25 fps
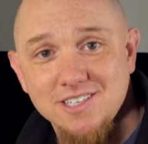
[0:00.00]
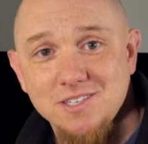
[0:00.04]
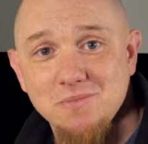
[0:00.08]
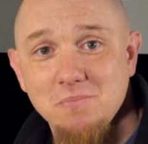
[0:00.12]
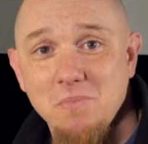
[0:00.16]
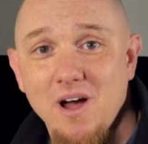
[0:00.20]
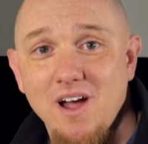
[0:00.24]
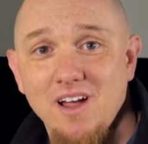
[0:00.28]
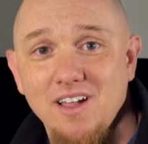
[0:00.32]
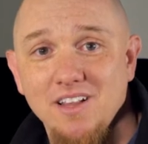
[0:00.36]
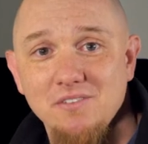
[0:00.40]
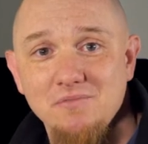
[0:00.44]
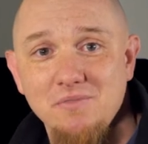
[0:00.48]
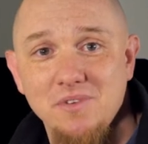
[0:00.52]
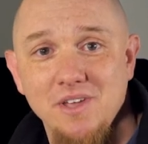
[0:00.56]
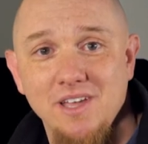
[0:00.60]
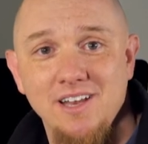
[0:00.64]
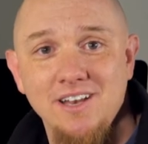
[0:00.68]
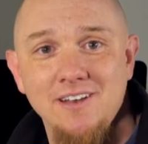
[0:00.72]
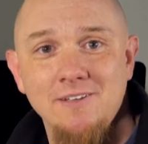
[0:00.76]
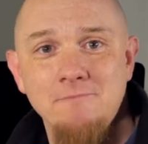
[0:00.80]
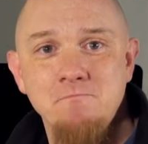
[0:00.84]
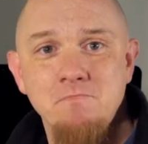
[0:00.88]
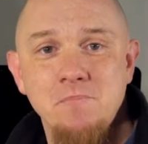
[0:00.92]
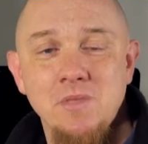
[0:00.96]
a Smile
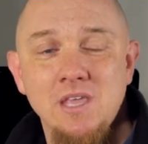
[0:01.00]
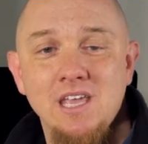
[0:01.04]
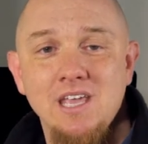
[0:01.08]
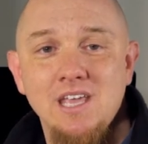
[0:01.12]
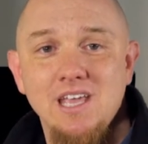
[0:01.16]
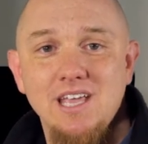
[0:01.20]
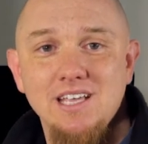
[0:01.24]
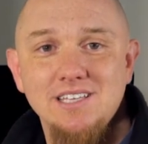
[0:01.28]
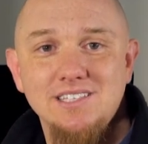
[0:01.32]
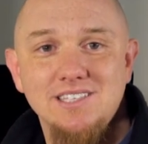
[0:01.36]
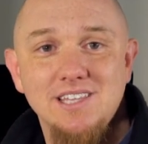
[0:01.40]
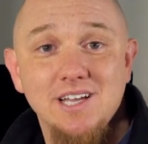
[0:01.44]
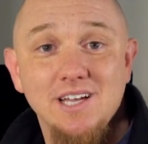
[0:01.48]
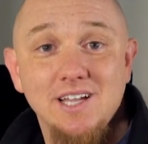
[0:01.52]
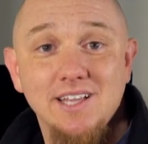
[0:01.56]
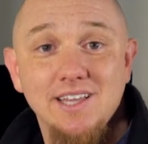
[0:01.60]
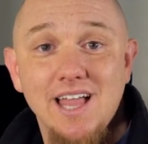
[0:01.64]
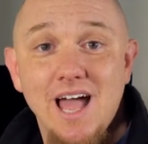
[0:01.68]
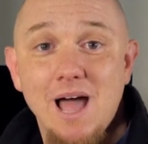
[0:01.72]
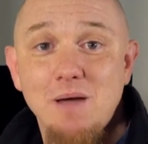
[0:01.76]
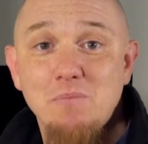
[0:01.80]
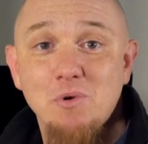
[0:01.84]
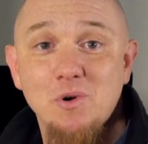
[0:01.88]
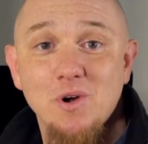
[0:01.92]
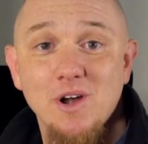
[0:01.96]
event is the
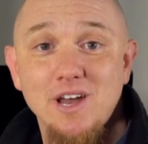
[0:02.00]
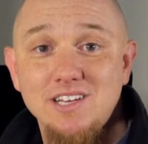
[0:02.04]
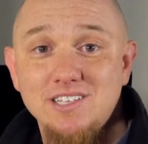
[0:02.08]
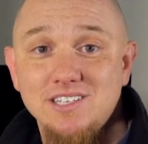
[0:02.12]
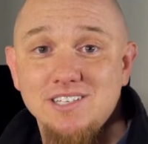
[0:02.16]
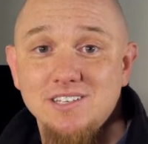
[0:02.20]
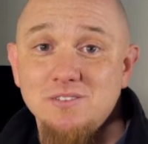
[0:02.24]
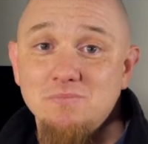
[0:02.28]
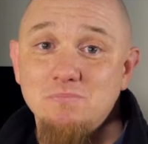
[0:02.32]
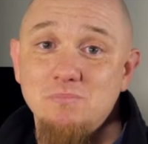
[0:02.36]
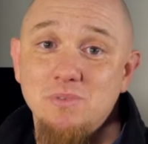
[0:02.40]
collaboration